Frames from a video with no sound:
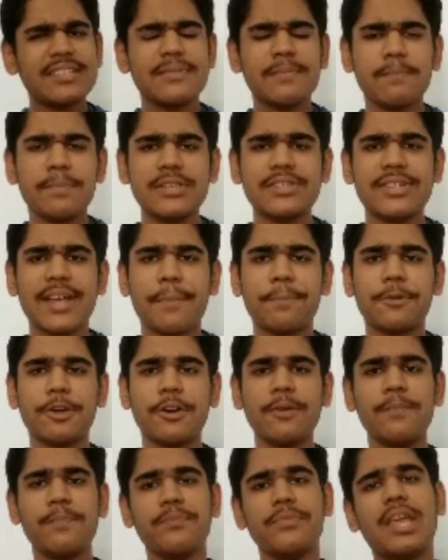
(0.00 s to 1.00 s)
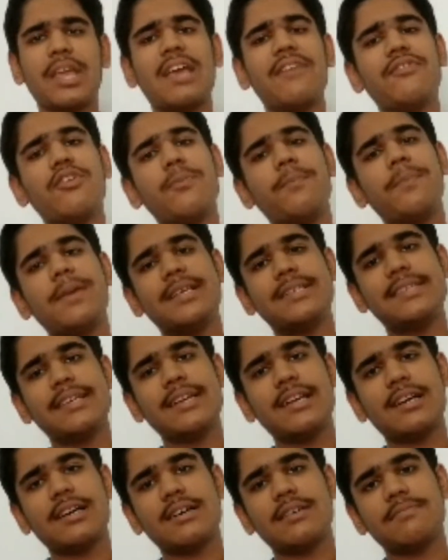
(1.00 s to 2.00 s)
simple chapter. If your
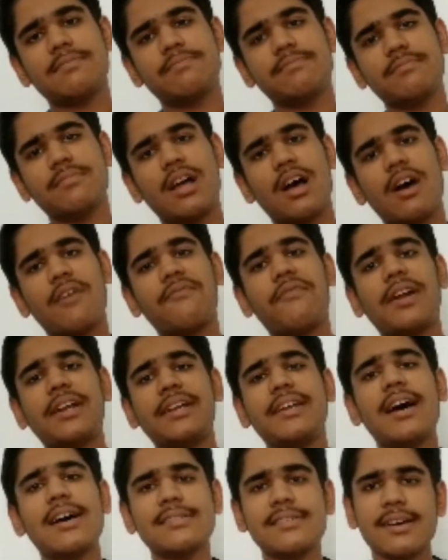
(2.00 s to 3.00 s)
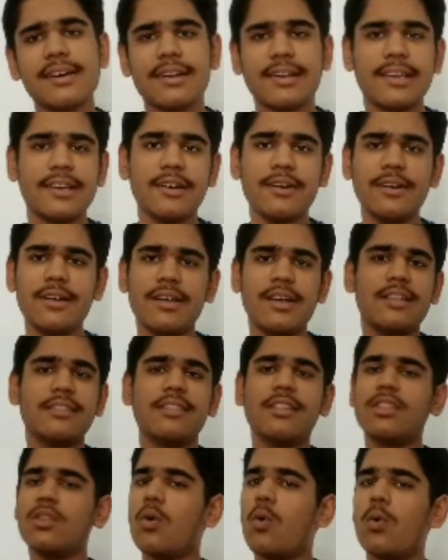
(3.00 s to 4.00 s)
basic fundas are clear,
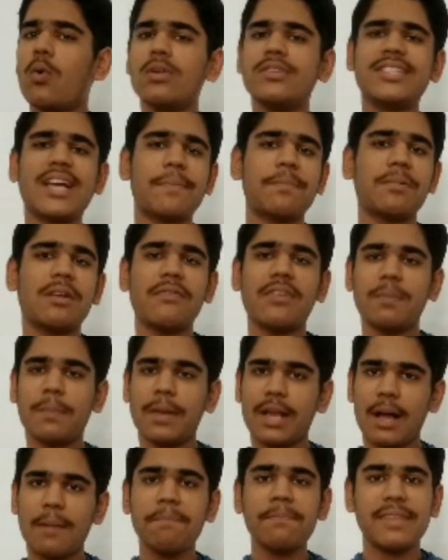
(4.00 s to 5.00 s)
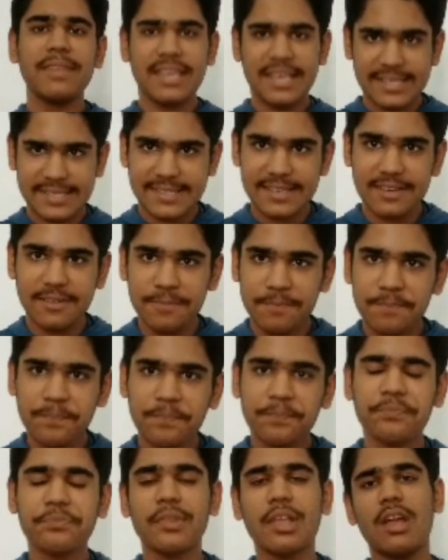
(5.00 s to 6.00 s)
then the whole chapter will become easy.
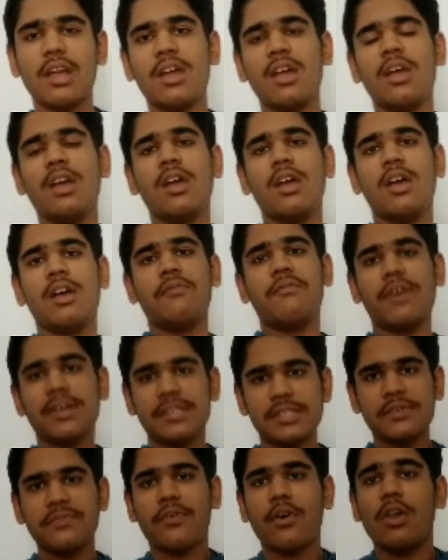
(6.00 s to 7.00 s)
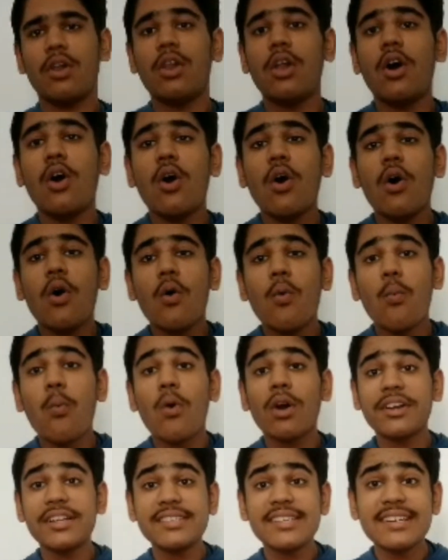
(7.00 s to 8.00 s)
First of all,
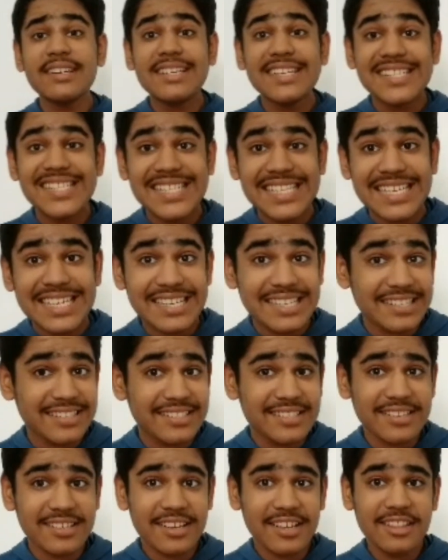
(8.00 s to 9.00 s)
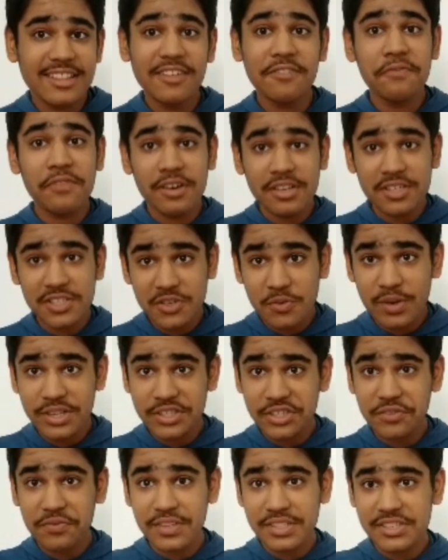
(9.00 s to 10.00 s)
what is a disease? The first
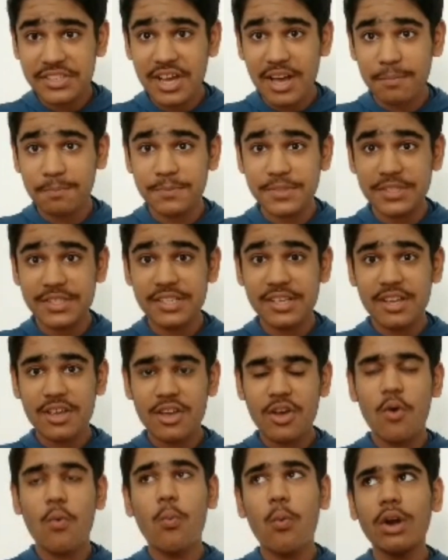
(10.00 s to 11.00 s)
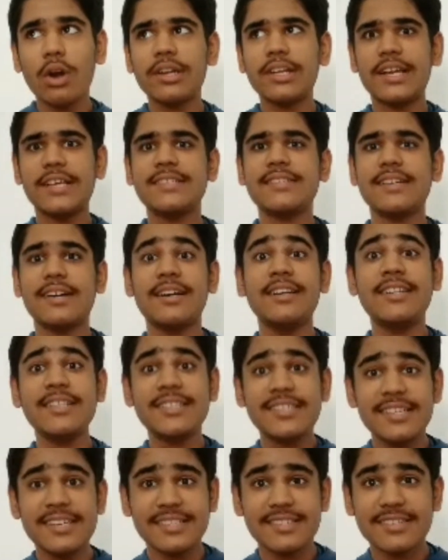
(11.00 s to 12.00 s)
question which comes, what is a
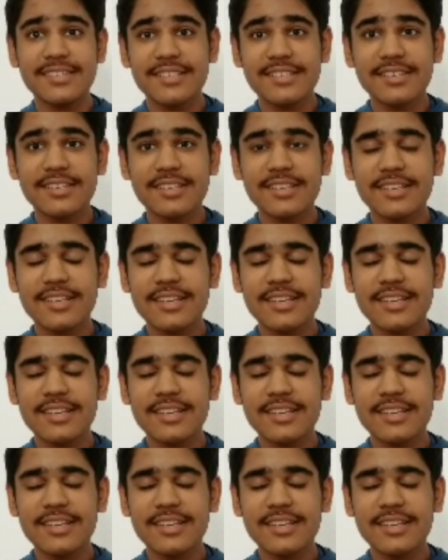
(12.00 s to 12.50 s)
disease?